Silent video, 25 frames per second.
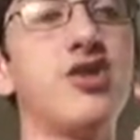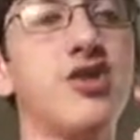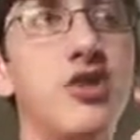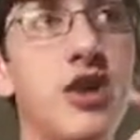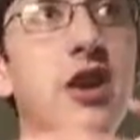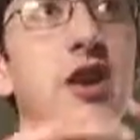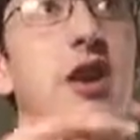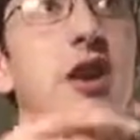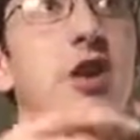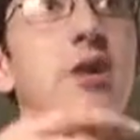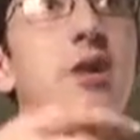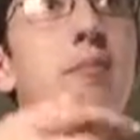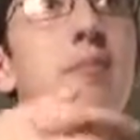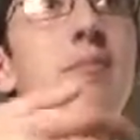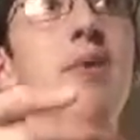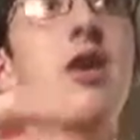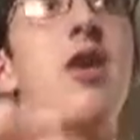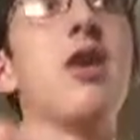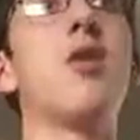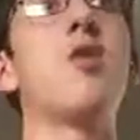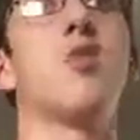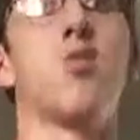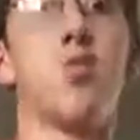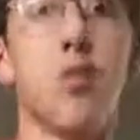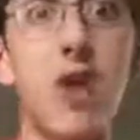shot Uncle
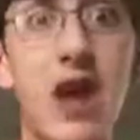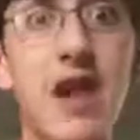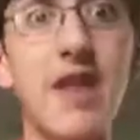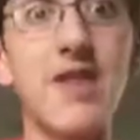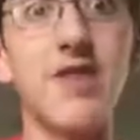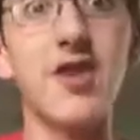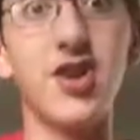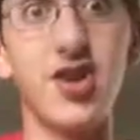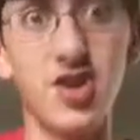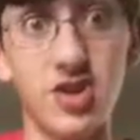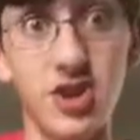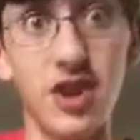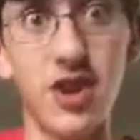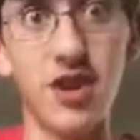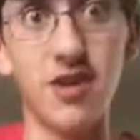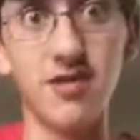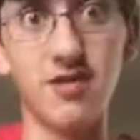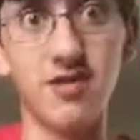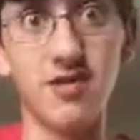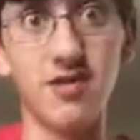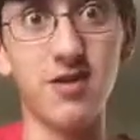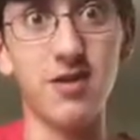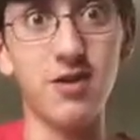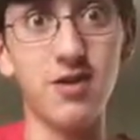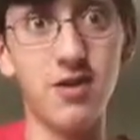Ben right in the
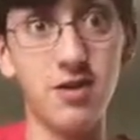chest.